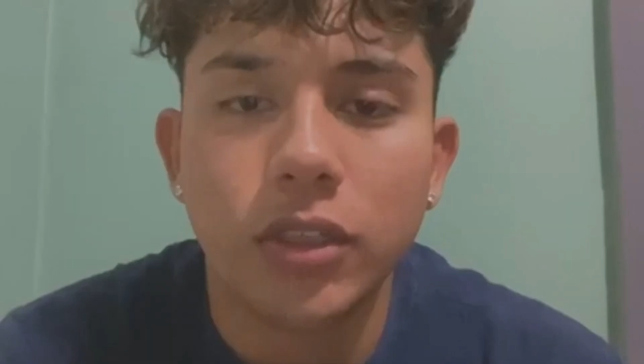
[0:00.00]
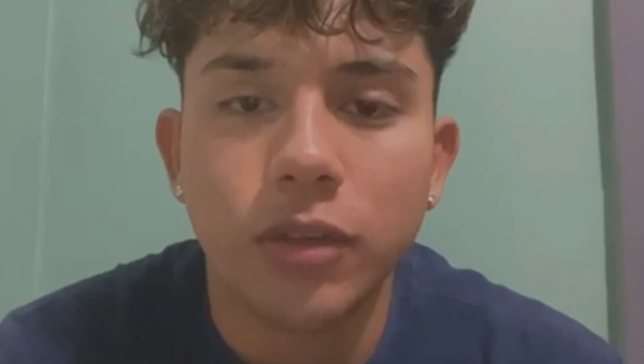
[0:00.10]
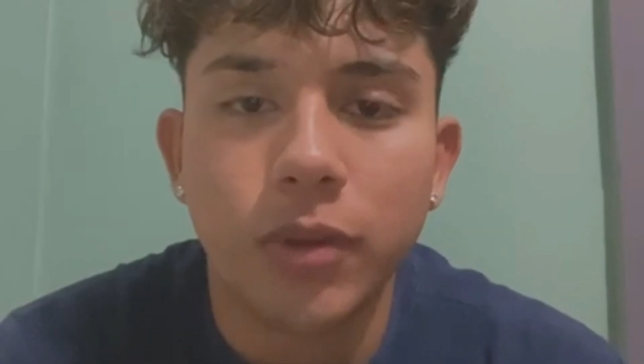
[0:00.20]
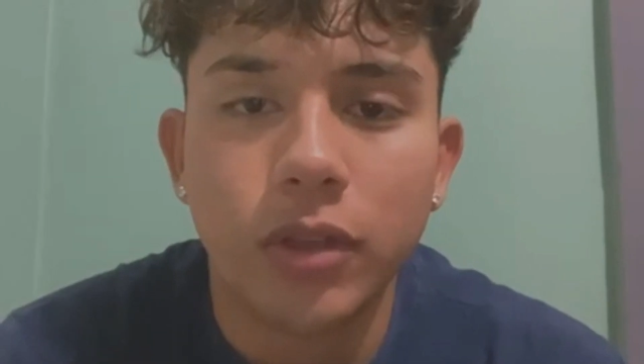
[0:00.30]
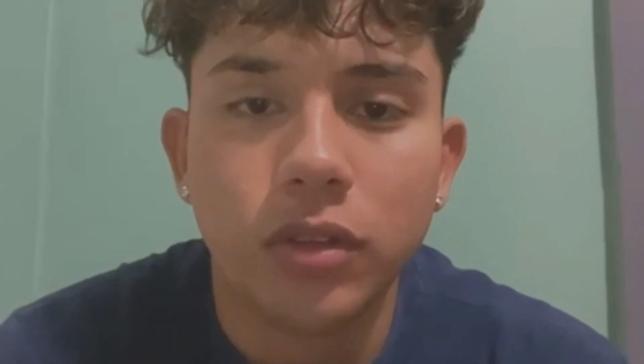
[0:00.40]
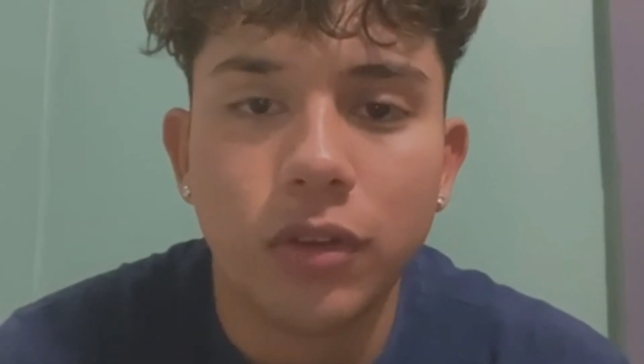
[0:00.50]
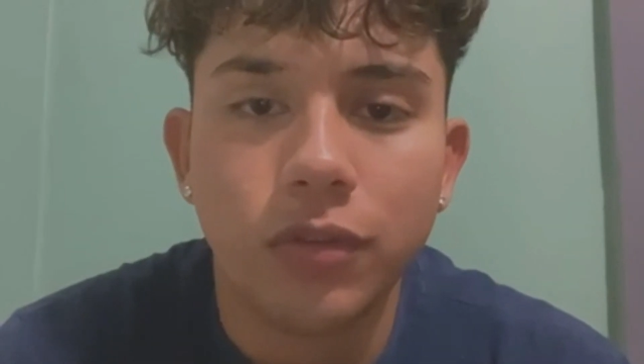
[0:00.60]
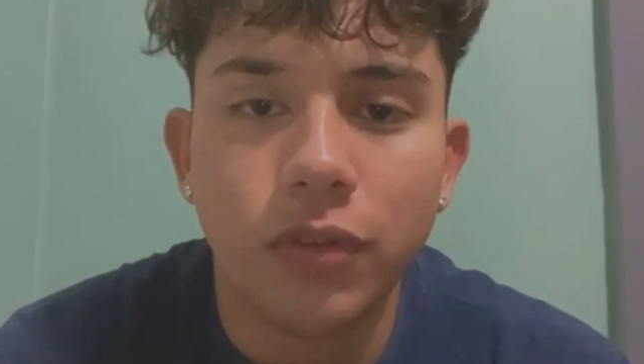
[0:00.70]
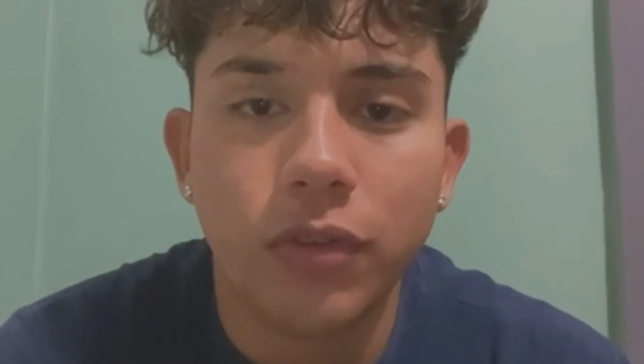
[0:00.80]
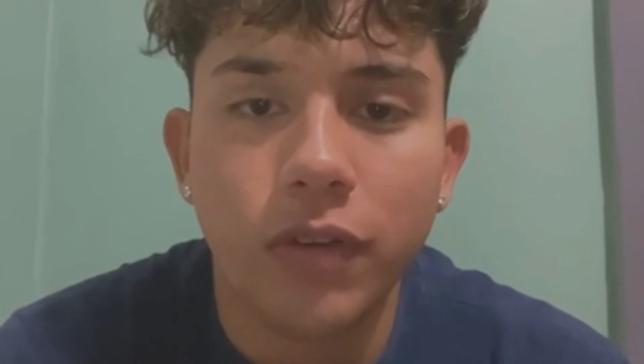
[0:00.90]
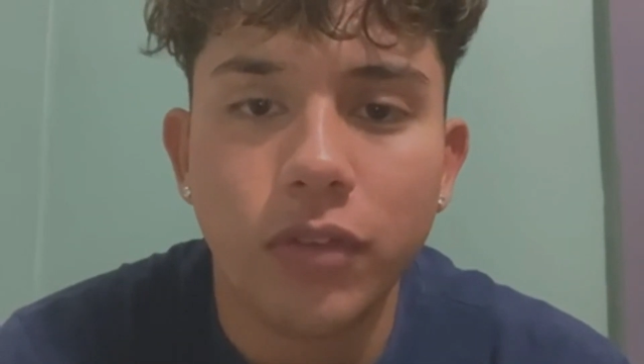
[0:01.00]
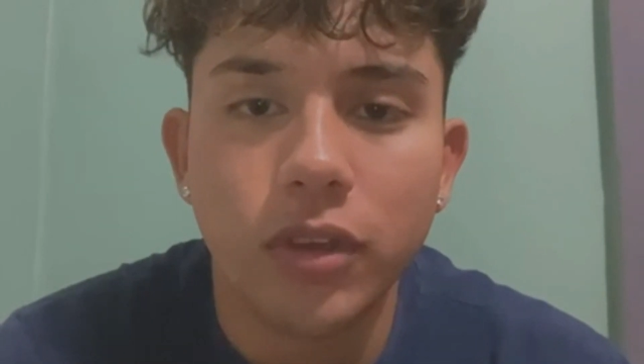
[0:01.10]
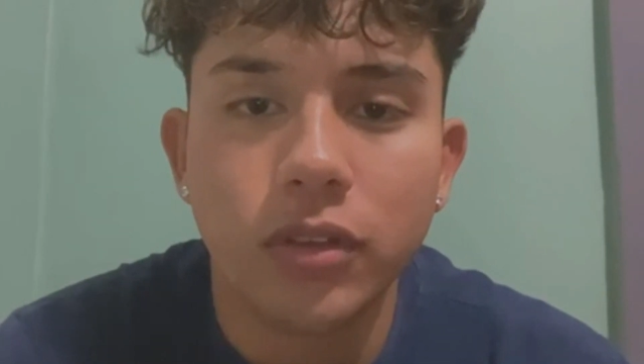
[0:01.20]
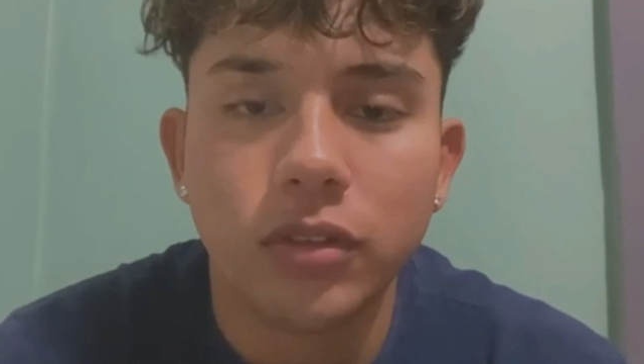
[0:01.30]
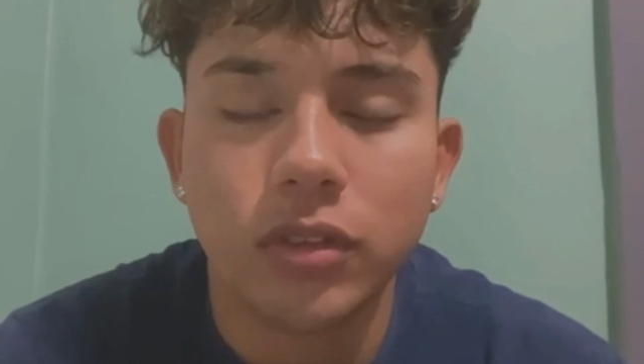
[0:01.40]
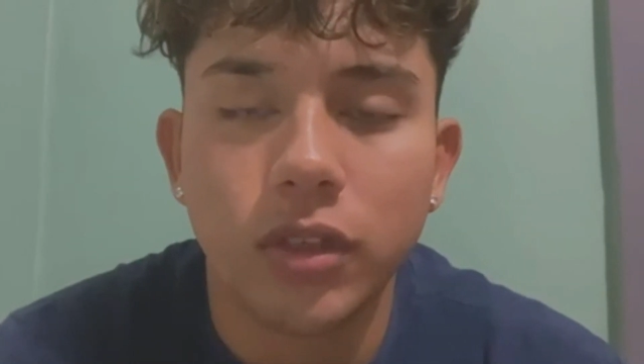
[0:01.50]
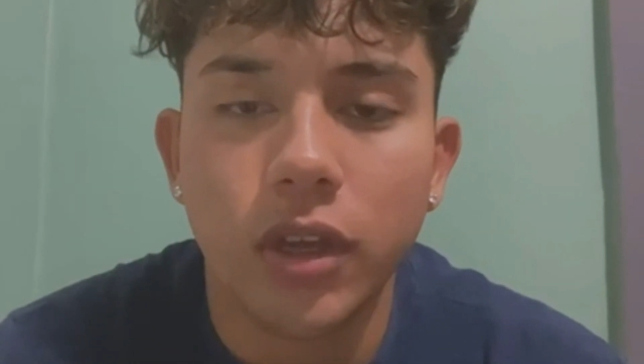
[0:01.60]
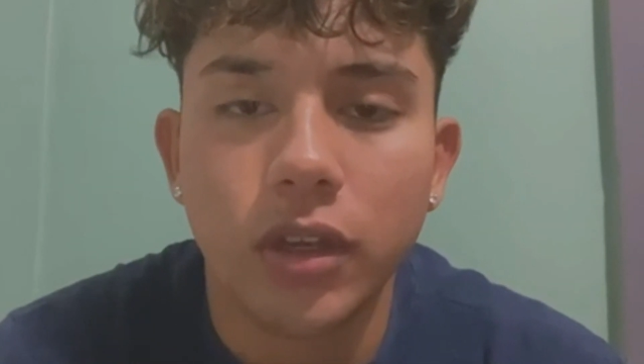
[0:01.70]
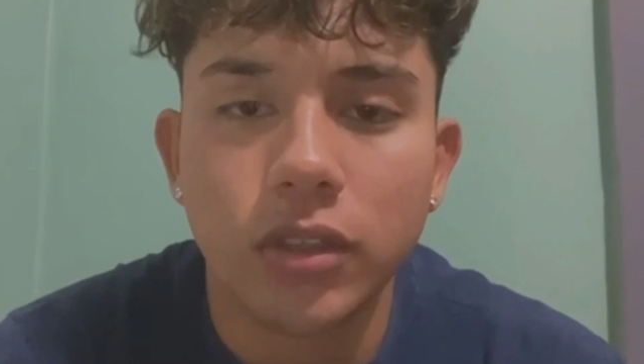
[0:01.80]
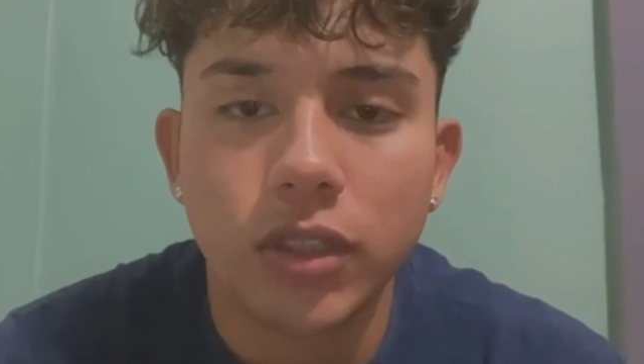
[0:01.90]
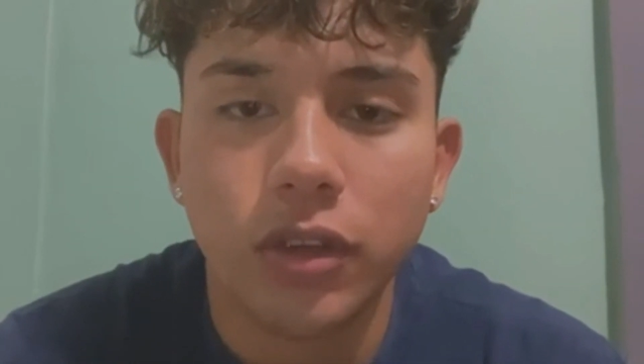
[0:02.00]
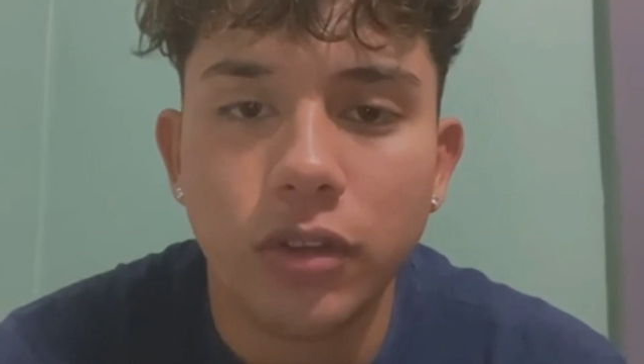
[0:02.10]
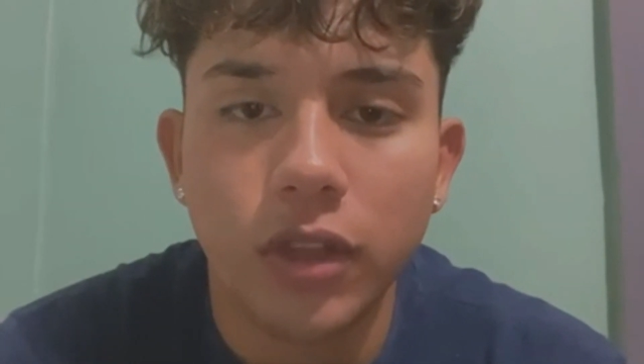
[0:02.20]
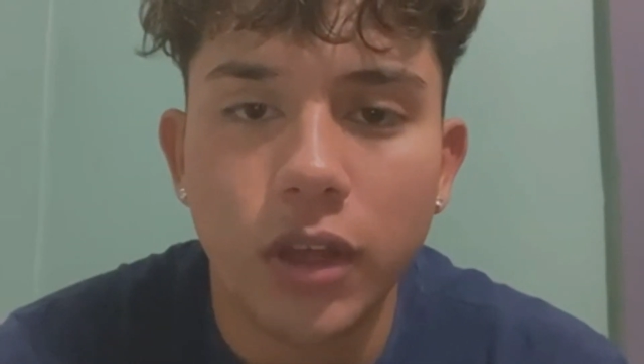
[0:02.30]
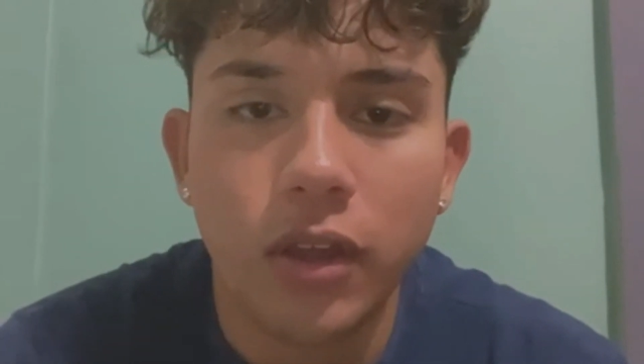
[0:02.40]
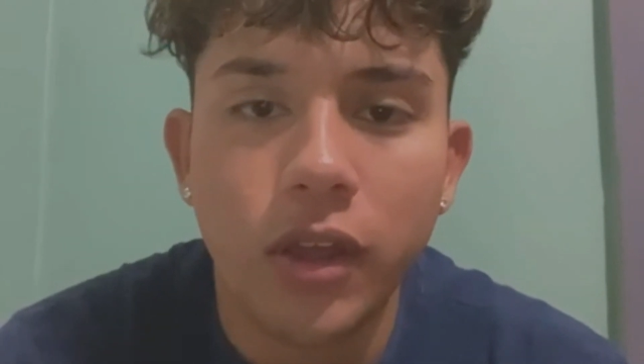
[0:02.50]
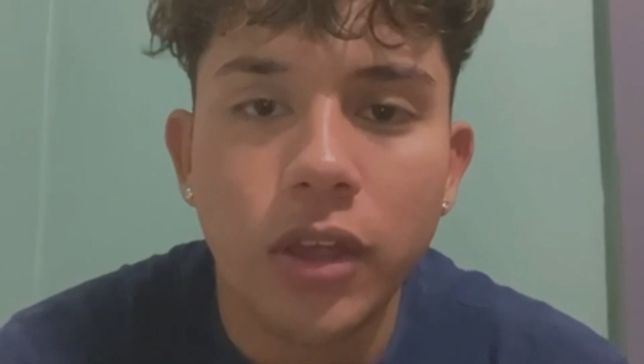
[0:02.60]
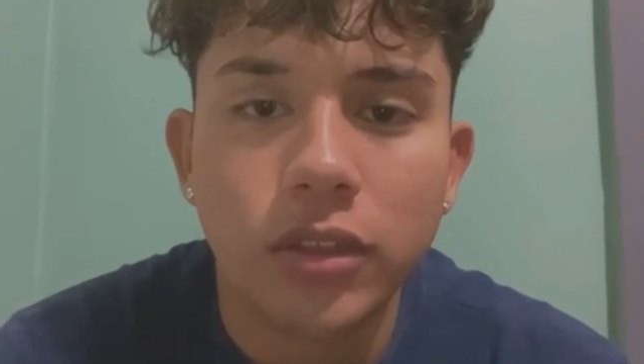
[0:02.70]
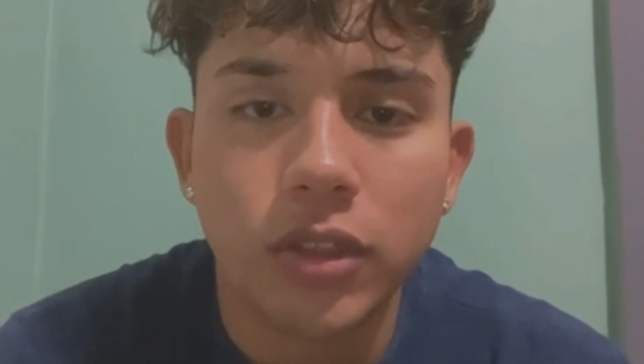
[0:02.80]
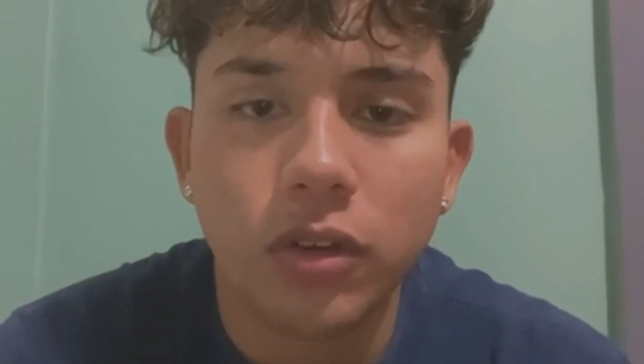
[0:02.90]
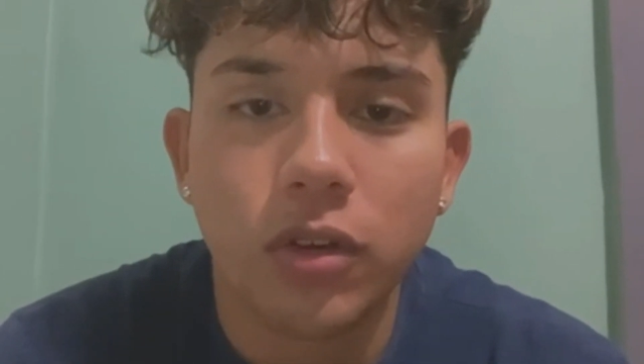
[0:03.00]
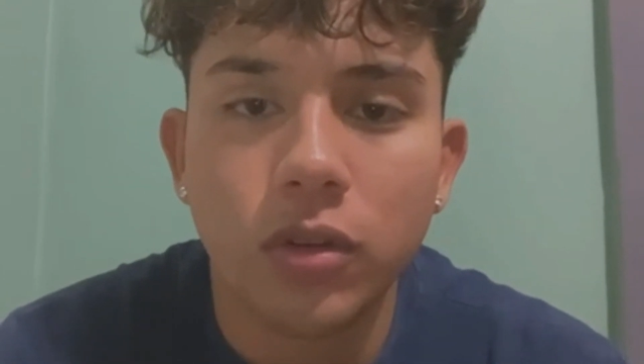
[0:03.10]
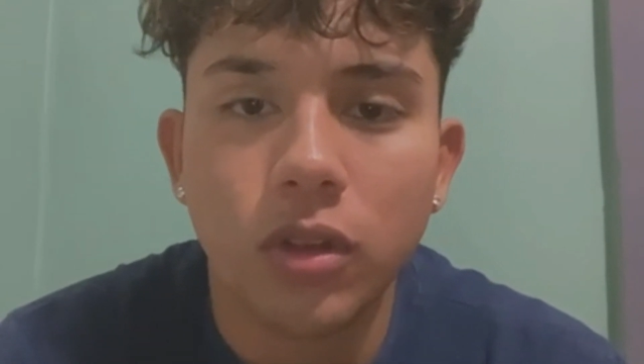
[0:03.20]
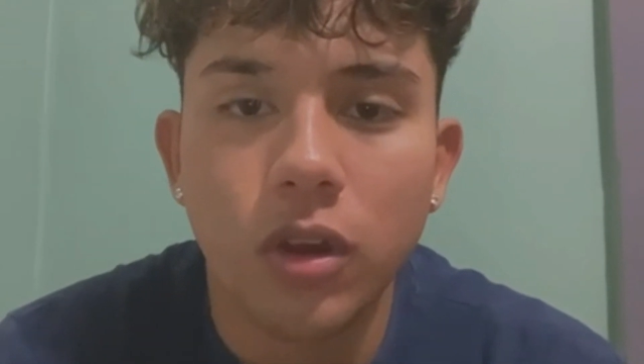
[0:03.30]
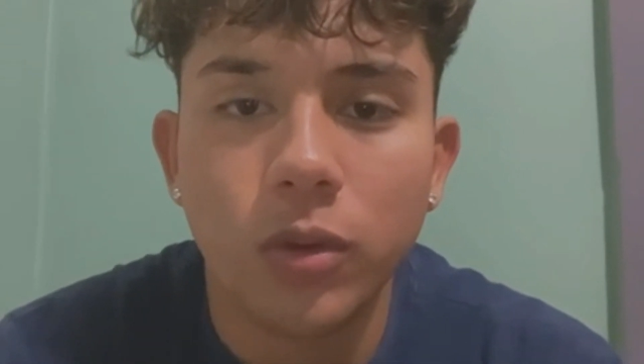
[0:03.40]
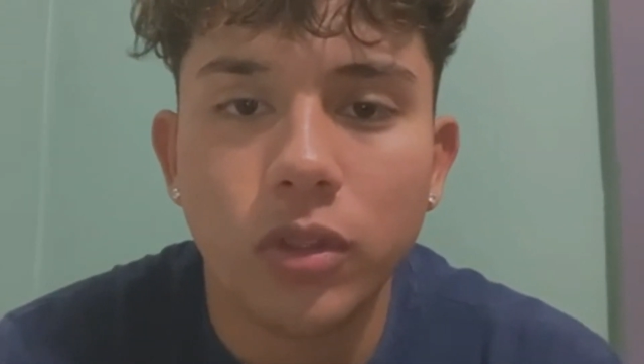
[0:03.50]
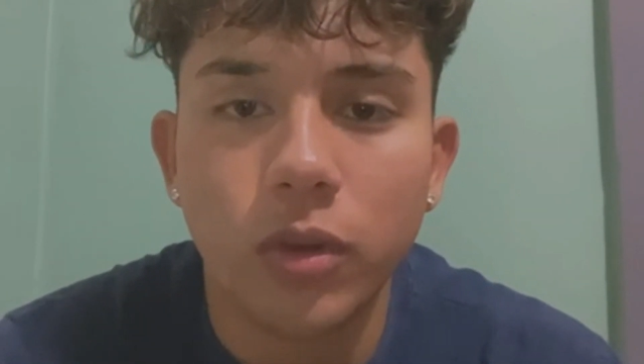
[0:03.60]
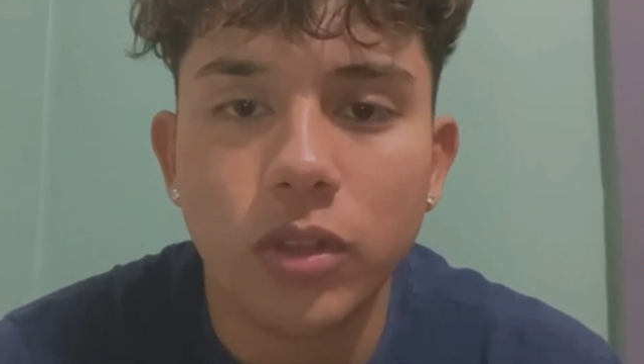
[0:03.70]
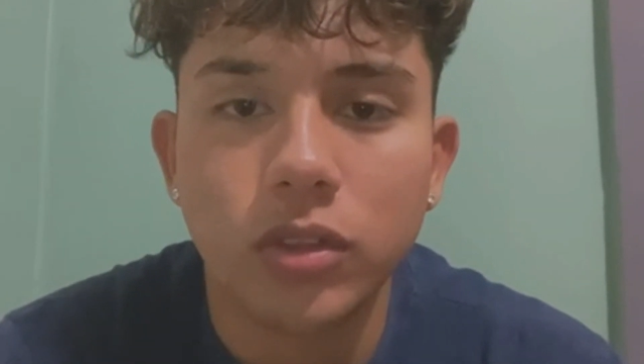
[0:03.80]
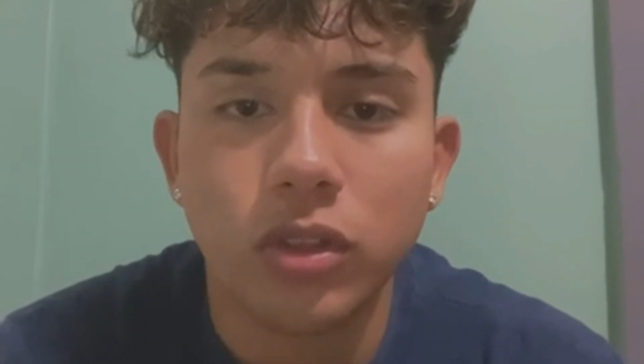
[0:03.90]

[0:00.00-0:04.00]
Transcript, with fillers: J Petrov for five years, and I can tell you that Joko, along with the rest of